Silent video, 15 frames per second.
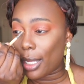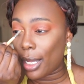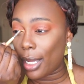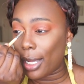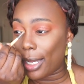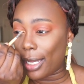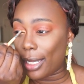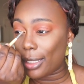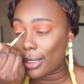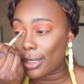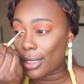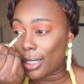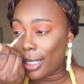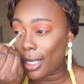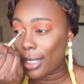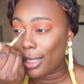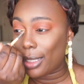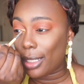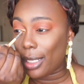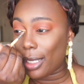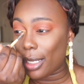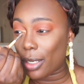cut
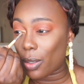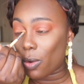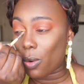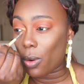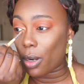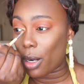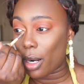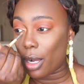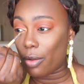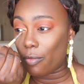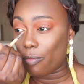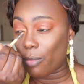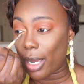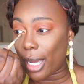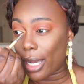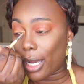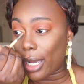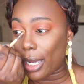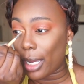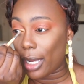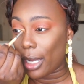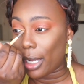the inner corner of my
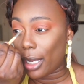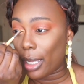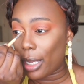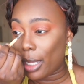eye.